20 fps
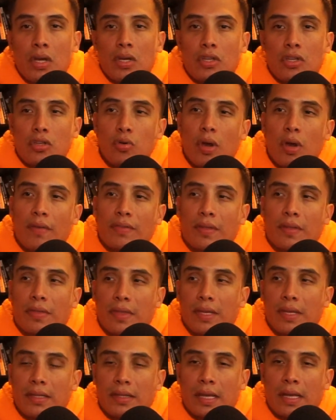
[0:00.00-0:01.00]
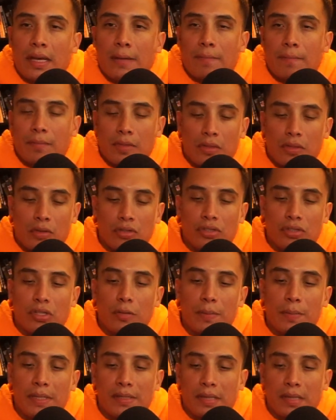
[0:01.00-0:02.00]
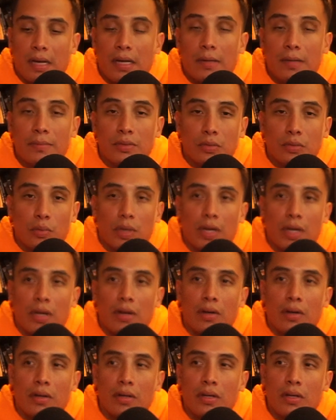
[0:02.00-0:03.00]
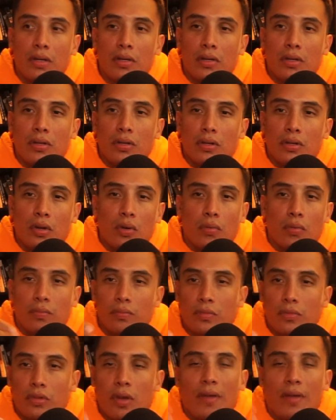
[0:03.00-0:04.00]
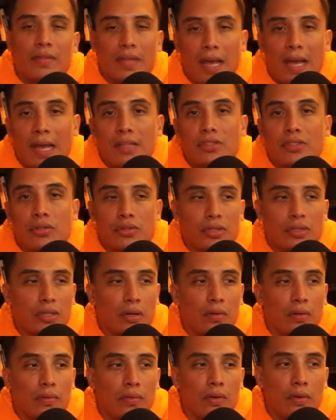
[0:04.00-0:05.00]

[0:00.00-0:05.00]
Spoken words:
you have to think that there's going to be times where, you have to ask yourself,